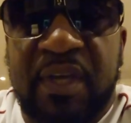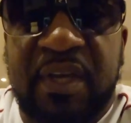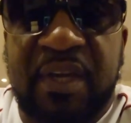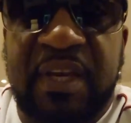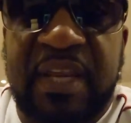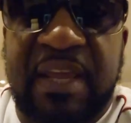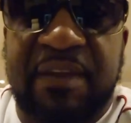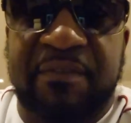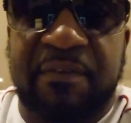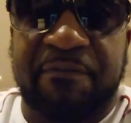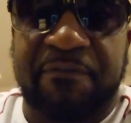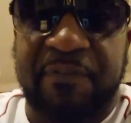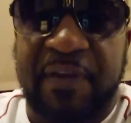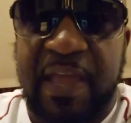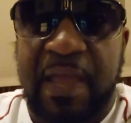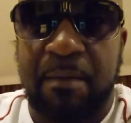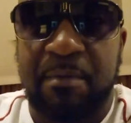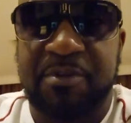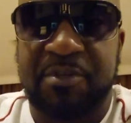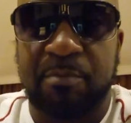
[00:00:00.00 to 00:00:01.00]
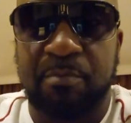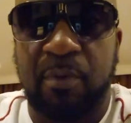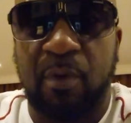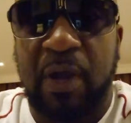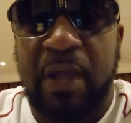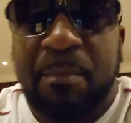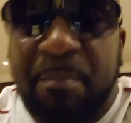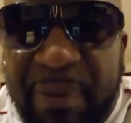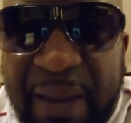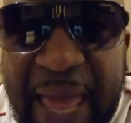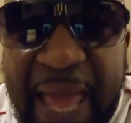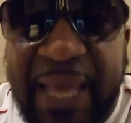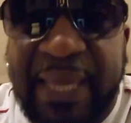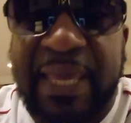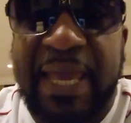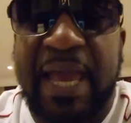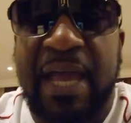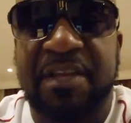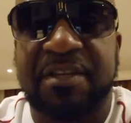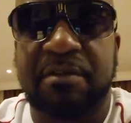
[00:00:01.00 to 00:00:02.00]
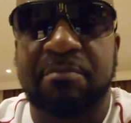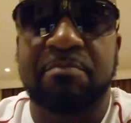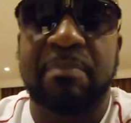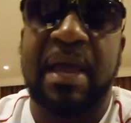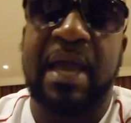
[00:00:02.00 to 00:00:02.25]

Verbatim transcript: Good evening, fam. It's your boy Blackatcha,